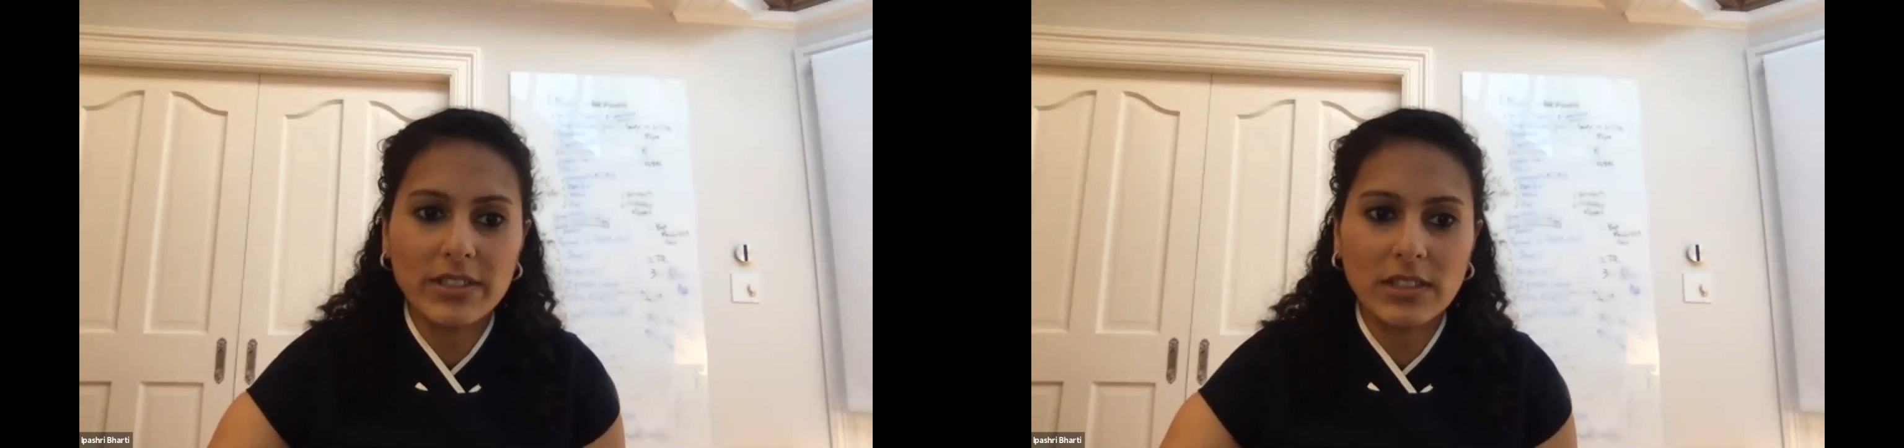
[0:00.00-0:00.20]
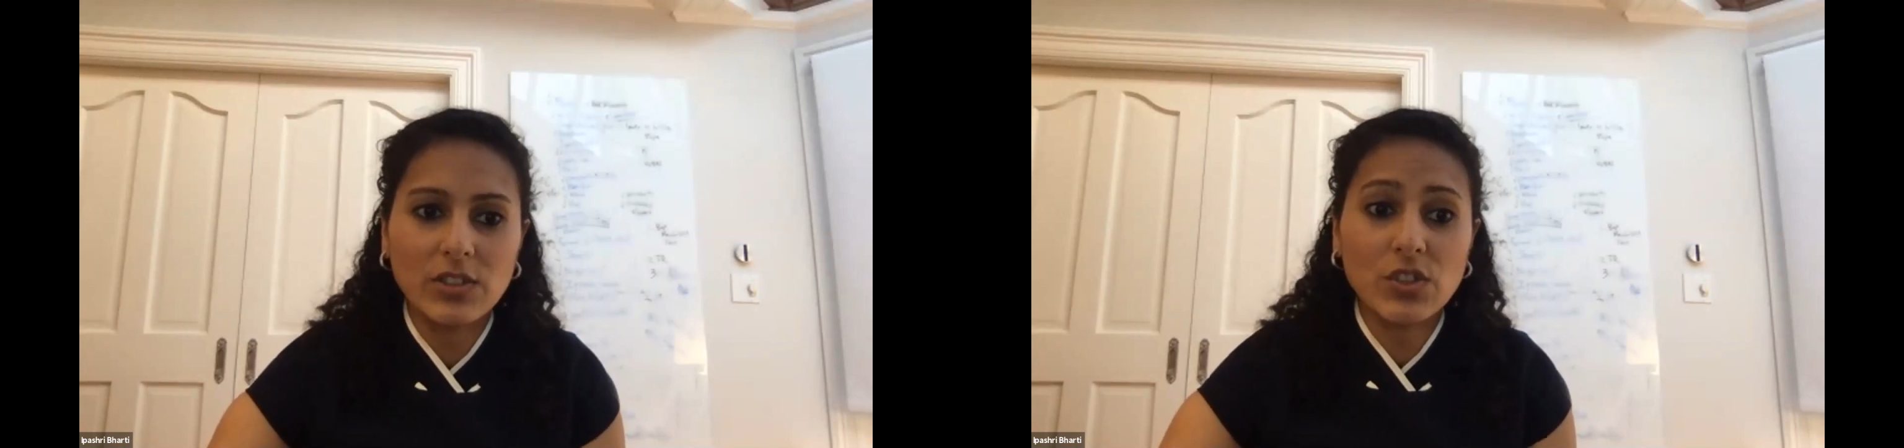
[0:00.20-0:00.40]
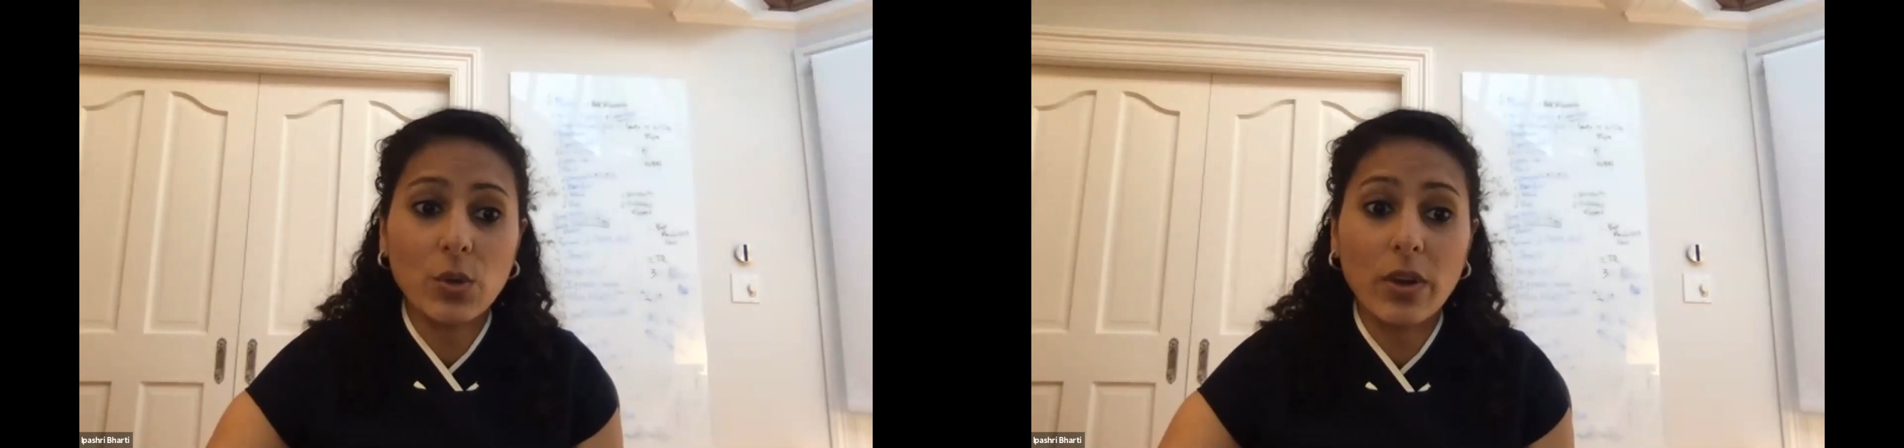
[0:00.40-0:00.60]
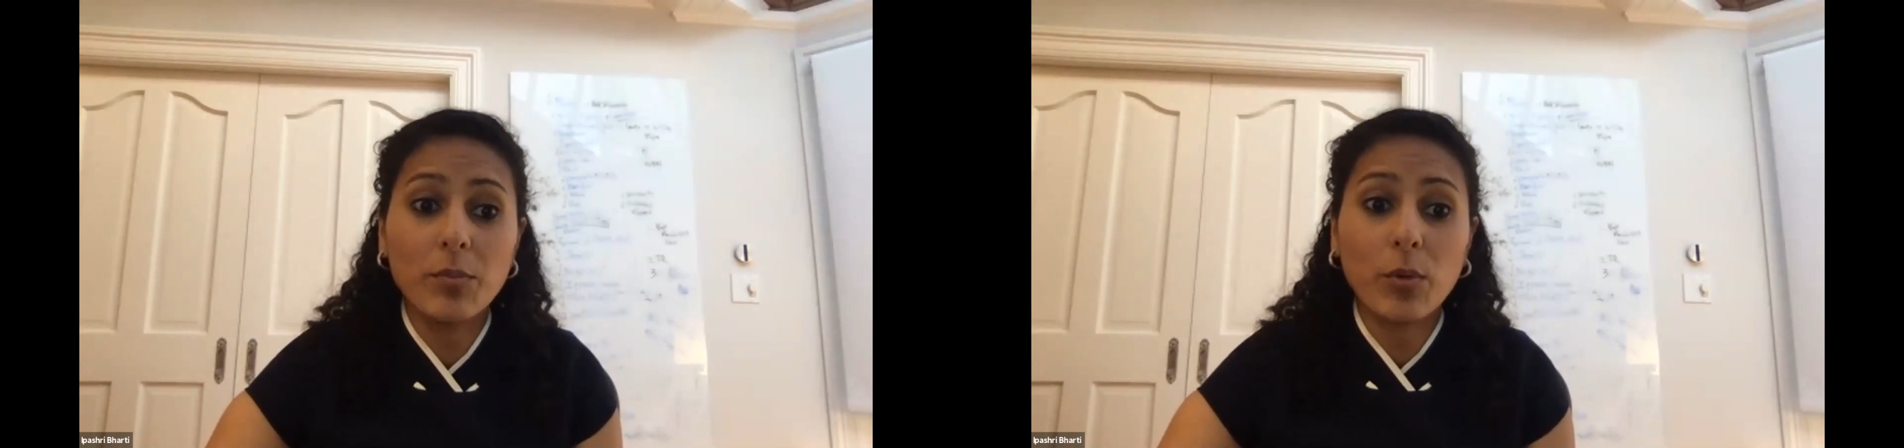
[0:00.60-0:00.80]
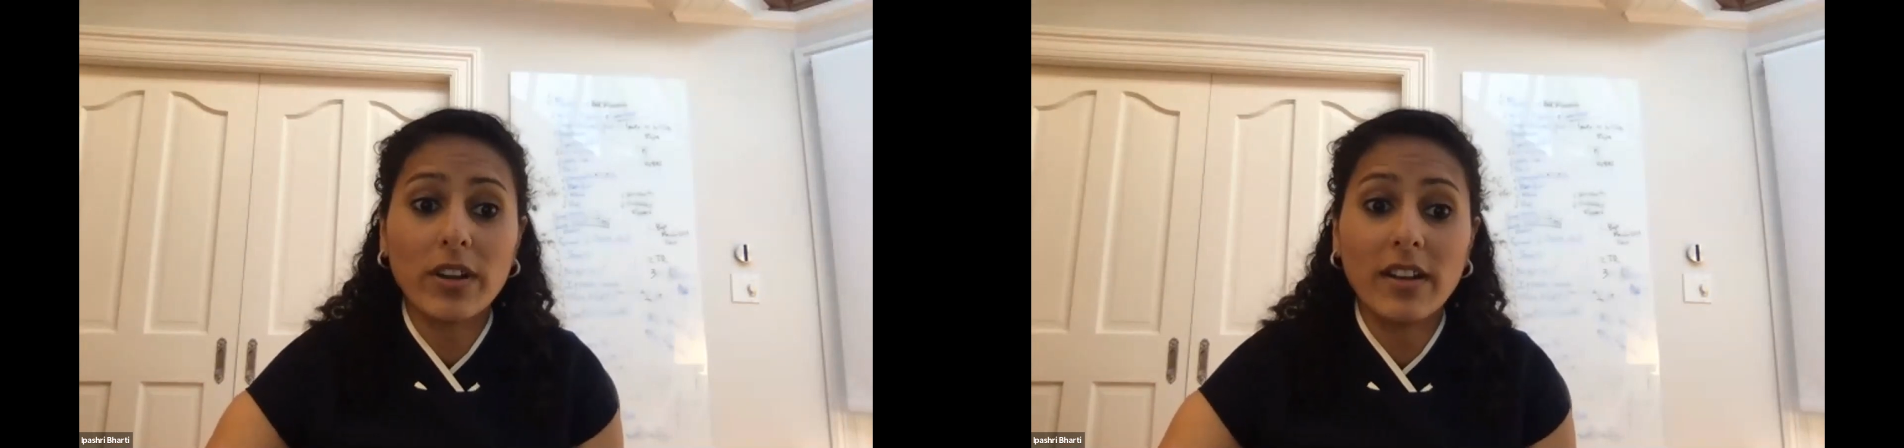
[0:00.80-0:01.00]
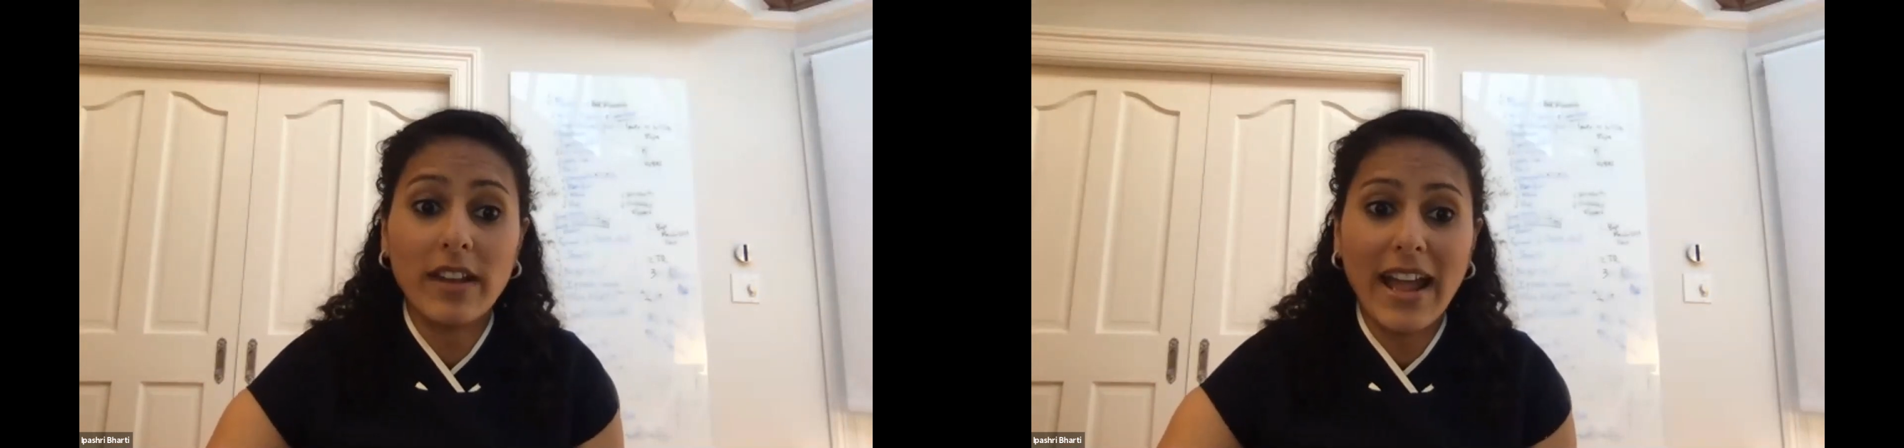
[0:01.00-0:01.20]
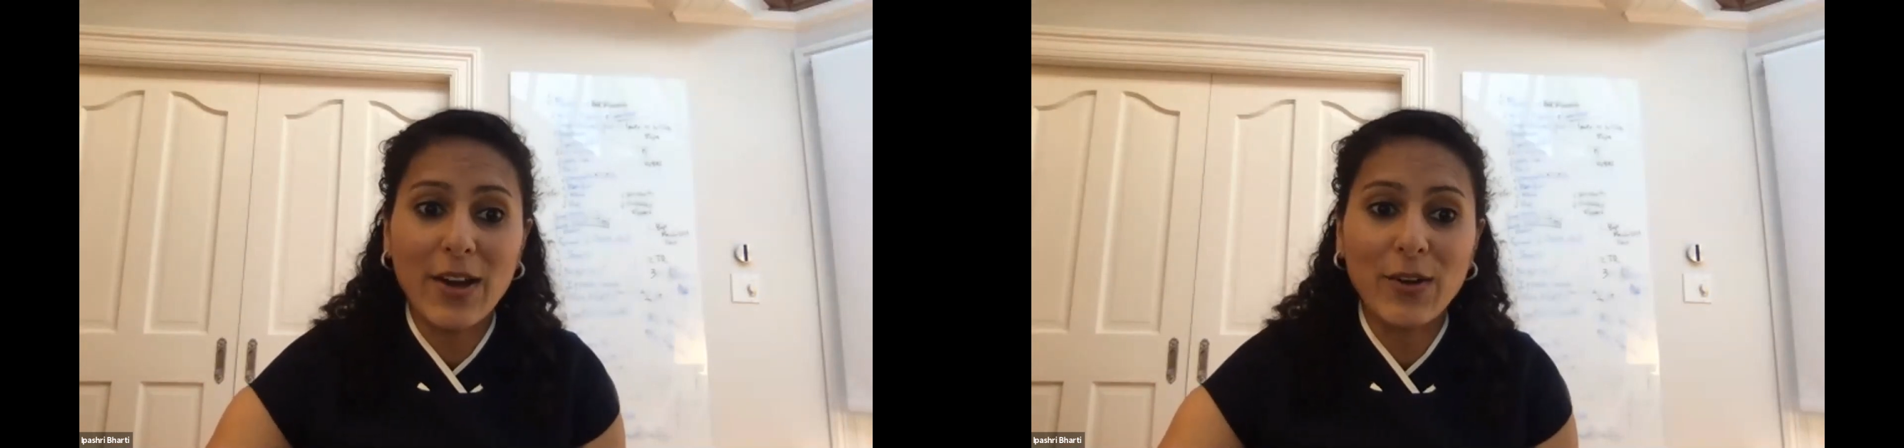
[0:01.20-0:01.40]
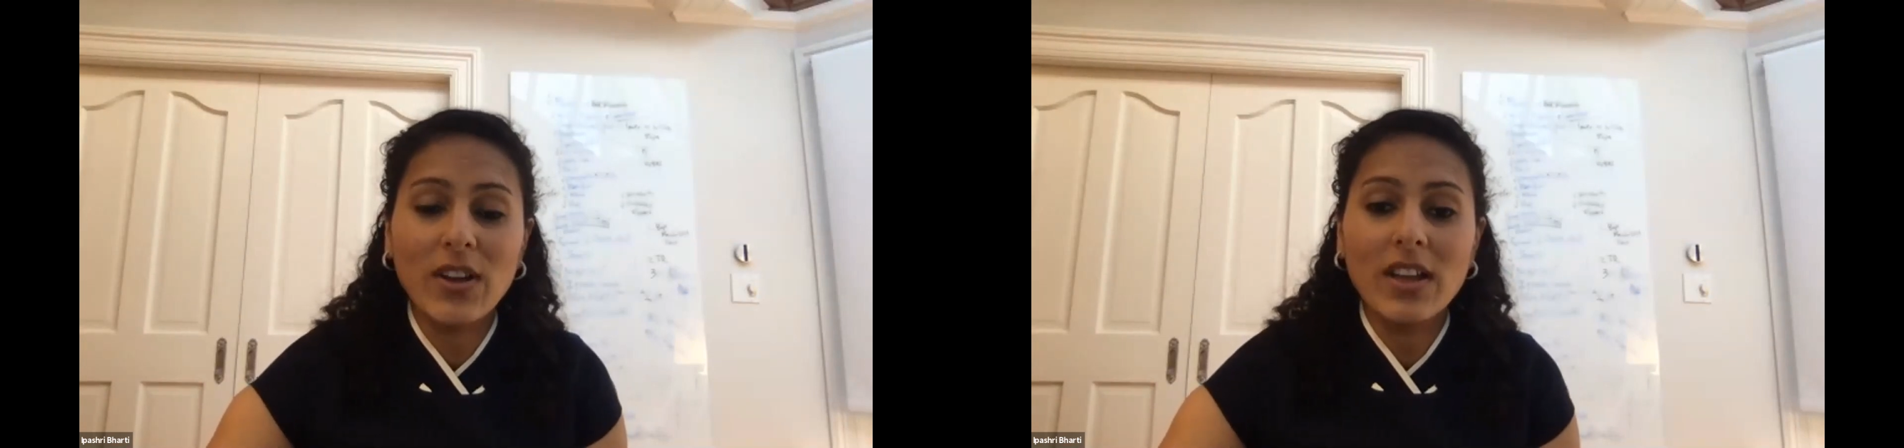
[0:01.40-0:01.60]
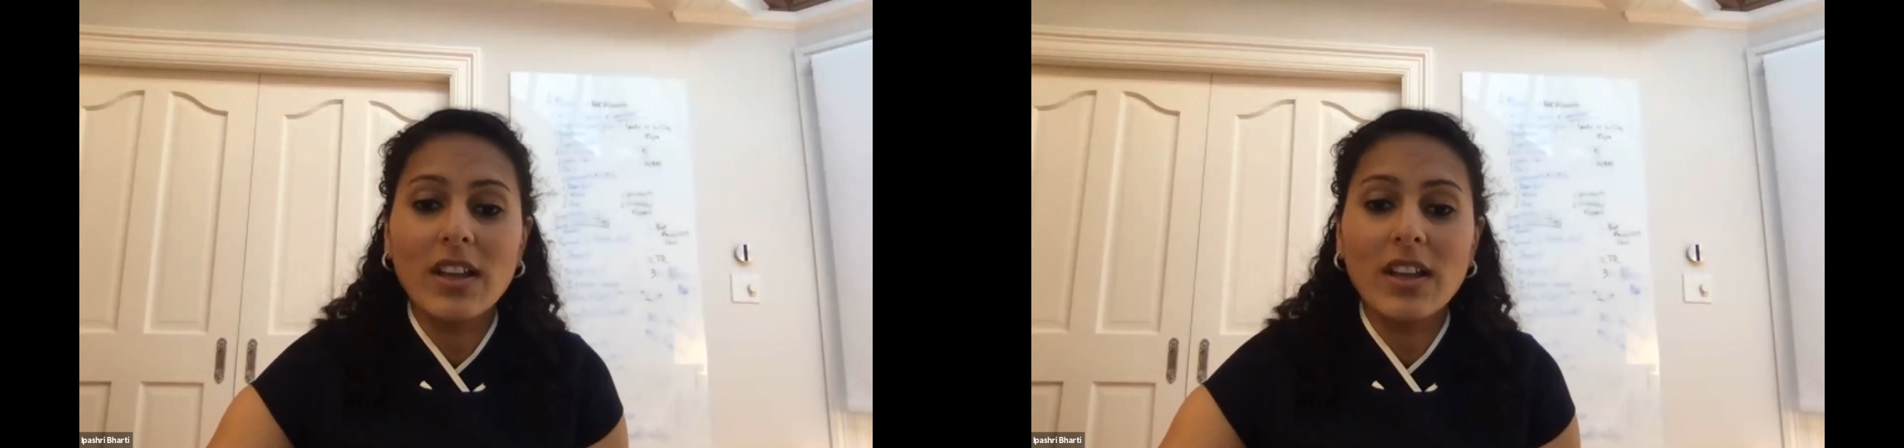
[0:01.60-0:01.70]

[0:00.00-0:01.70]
It's so important now